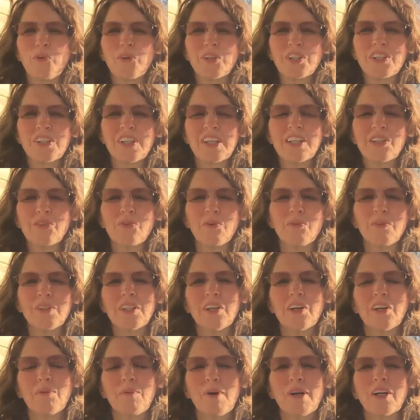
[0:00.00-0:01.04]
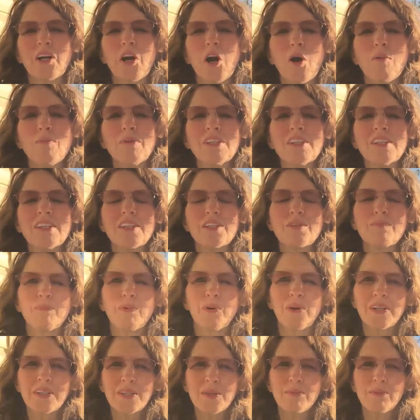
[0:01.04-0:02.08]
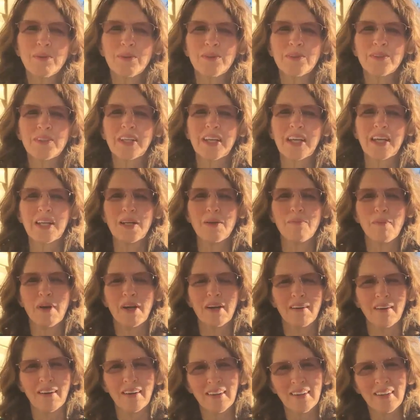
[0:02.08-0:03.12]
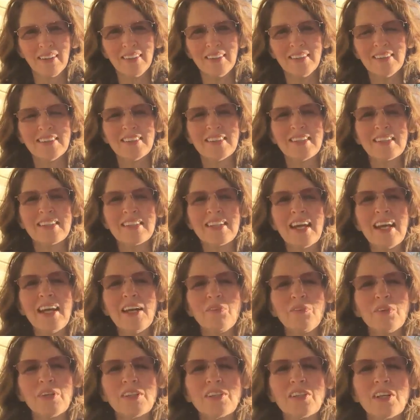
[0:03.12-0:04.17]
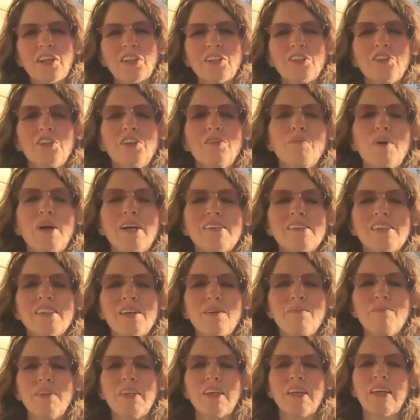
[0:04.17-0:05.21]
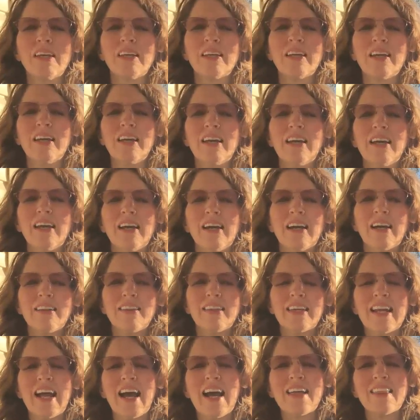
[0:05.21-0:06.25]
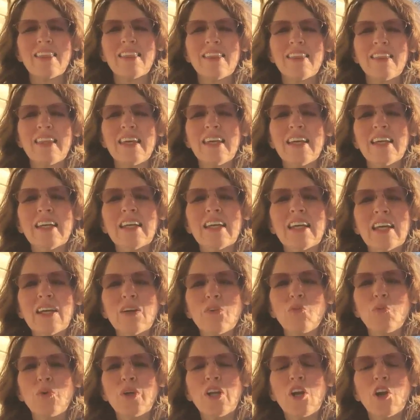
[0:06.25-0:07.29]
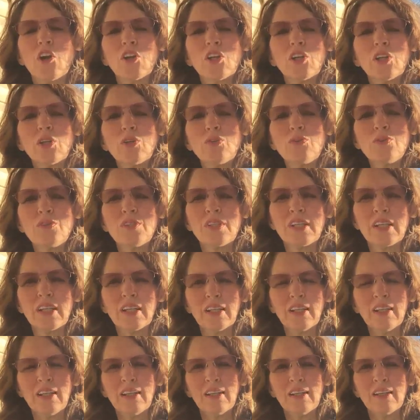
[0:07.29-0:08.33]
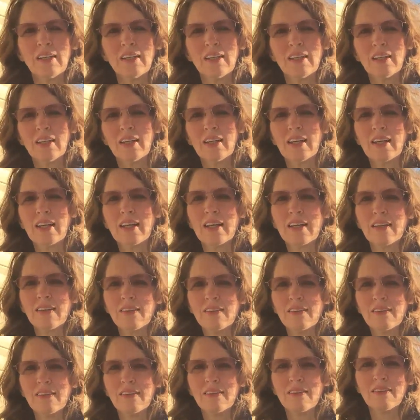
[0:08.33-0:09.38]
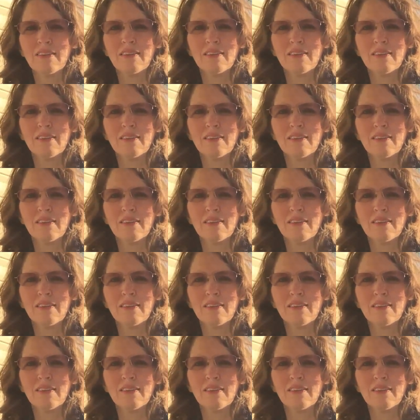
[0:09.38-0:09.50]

Porch Sense, where we talk about common sense principles in America. Today I want to talk to you about something that I think we are losing in